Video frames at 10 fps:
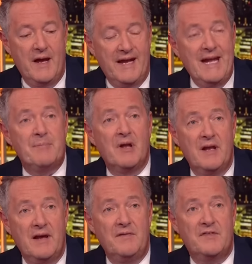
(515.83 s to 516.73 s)
He
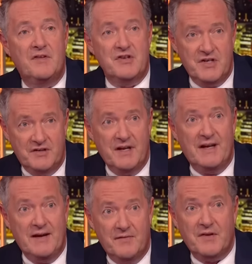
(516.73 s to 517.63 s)
believes that she
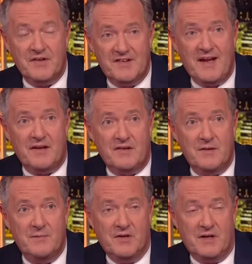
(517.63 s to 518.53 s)
did give consent
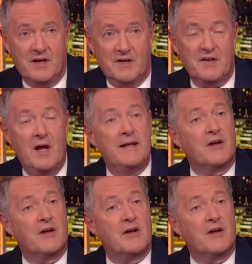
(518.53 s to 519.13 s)
for the kiss.